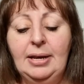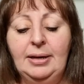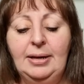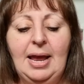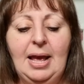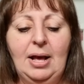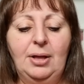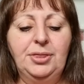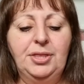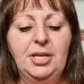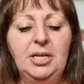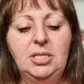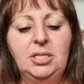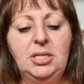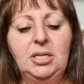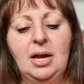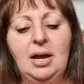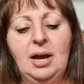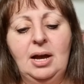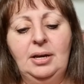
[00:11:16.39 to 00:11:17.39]
Now, this
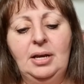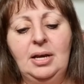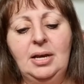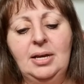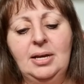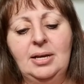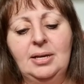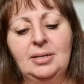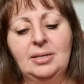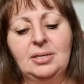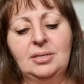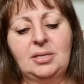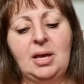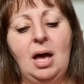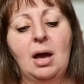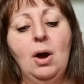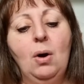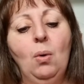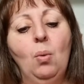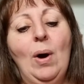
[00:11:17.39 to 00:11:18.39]
yarn is
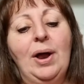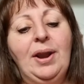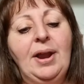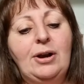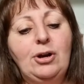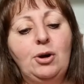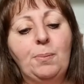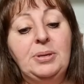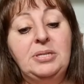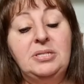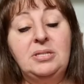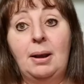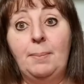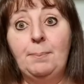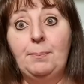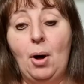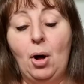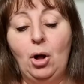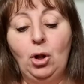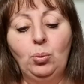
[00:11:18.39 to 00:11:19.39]
one hundred
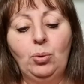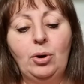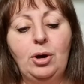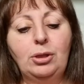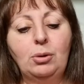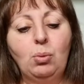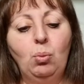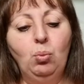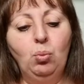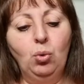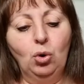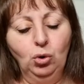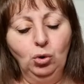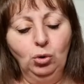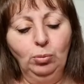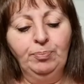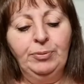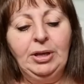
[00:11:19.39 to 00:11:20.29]
percent Polworth wool.